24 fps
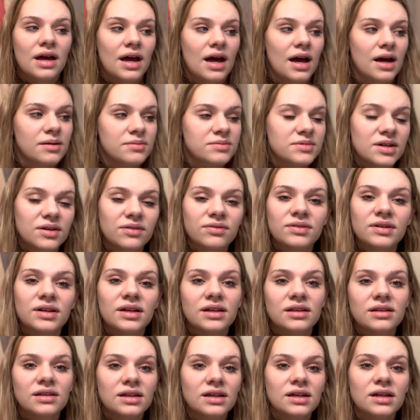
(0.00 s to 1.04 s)
I'm
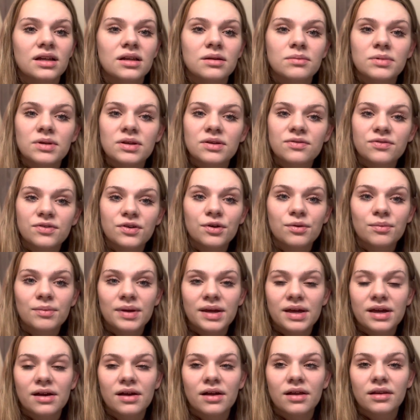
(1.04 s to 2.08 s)
definitely going to be
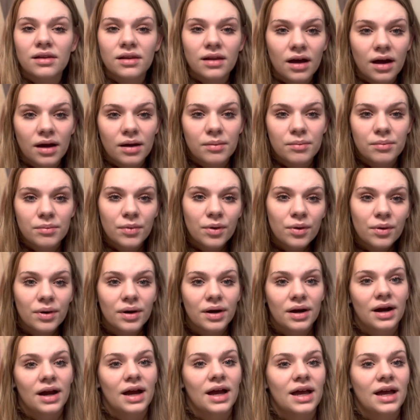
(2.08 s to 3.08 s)
filming a lot more.